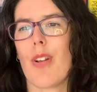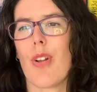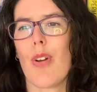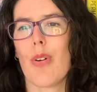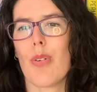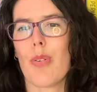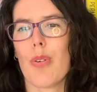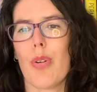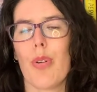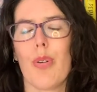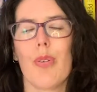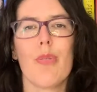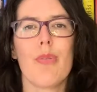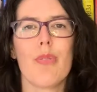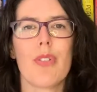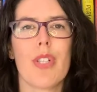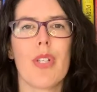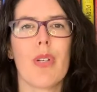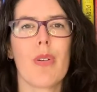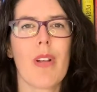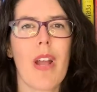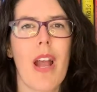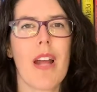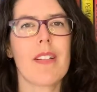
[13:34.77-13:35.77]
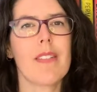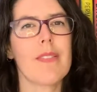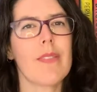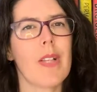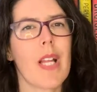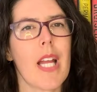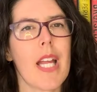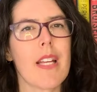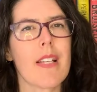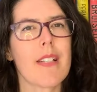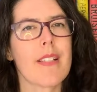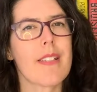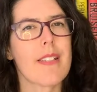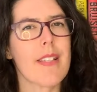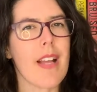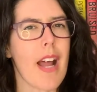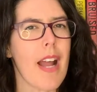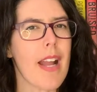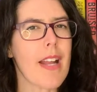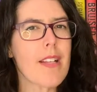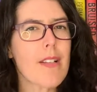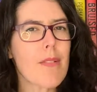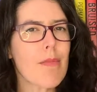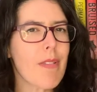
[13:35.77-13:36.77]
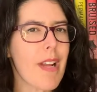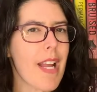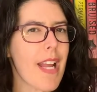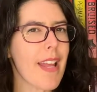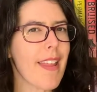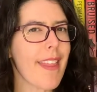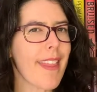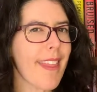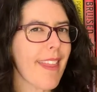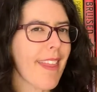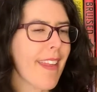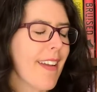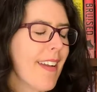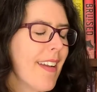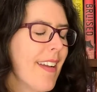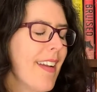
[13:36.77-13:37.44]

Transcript: know who to kind of like side with.